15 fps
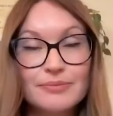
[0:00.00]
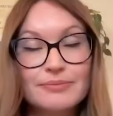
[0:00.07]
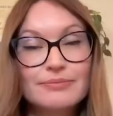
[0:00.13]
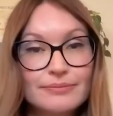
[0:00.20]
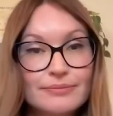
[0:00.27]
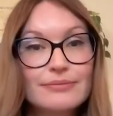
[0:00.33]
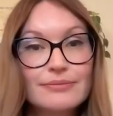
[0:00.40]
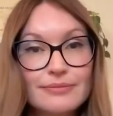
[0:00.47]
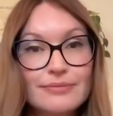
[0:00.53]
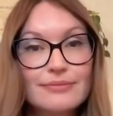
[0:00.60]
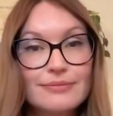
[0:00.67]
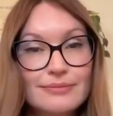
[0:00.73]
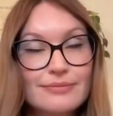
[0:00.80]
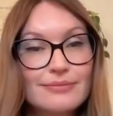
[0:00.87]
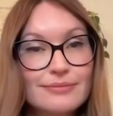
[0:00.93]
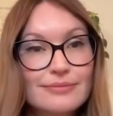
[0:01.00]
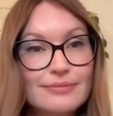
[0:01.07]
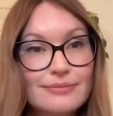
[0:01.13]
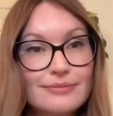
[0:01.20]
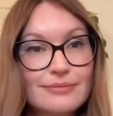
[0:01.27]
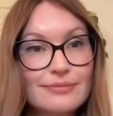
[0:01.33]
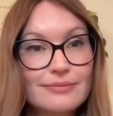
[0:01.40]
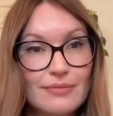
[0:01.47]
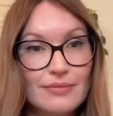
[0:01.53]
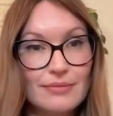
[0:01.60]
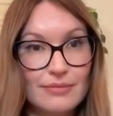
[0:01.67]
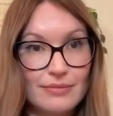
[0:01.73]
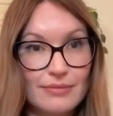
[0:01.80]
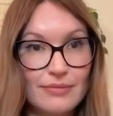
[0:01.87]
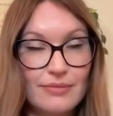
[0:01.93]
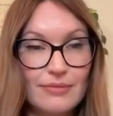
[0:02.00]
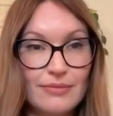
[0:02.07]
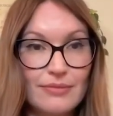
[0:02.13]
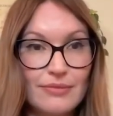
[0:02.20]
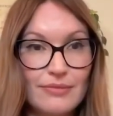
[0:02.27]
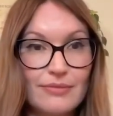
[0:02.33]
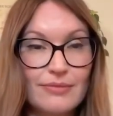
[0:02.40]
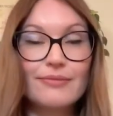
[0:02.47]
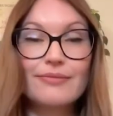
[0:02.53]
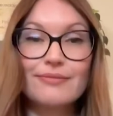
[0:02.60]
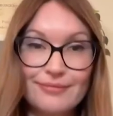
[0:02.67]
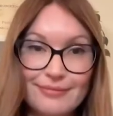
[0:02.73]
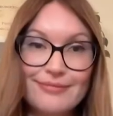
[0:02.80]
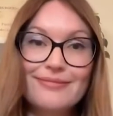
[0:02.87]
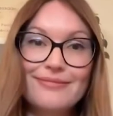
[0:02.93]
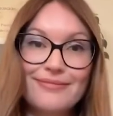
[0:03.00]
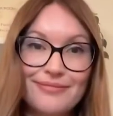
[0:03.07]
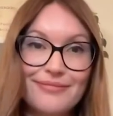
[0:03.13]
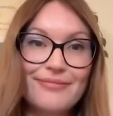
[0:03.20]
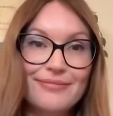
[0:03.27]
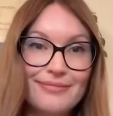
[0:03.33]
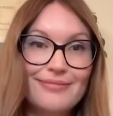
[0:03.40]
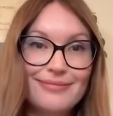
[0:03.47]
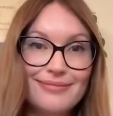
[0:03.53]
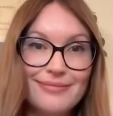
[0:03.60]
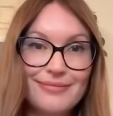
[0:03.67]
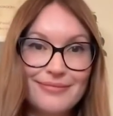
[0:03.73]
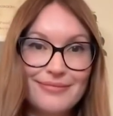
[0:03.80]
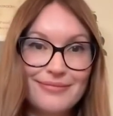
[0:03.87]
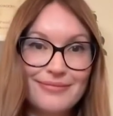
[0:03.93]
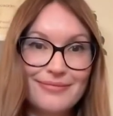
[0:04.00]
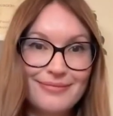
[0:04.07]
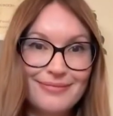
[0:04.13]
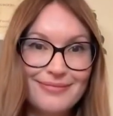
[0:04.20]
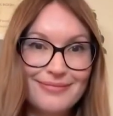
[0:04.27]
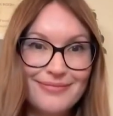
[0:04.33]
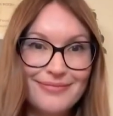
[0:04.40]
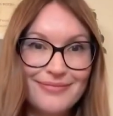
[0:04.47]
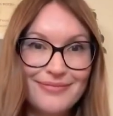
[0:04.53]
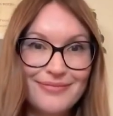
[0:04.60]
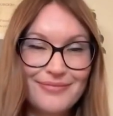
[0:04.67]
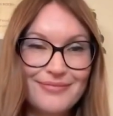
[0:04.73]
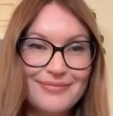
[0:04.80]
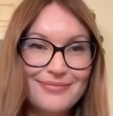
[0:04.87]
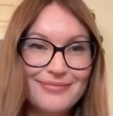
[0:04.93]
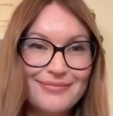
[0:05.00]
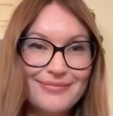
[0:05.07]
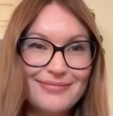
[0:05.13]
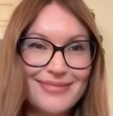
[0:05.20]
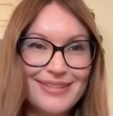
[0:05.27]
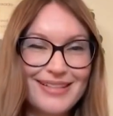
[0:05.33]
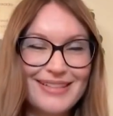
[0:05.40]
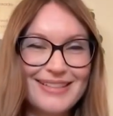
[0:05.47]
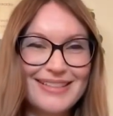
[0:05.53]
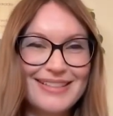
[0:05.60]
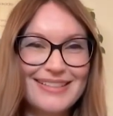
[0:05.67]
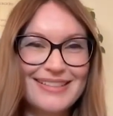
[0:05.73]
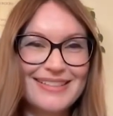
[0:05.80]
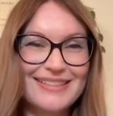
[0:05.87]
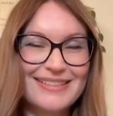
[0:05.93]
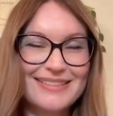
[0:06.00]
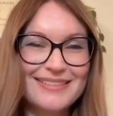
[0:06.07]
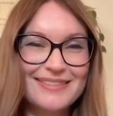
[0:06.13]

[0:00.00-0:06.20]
[no speech]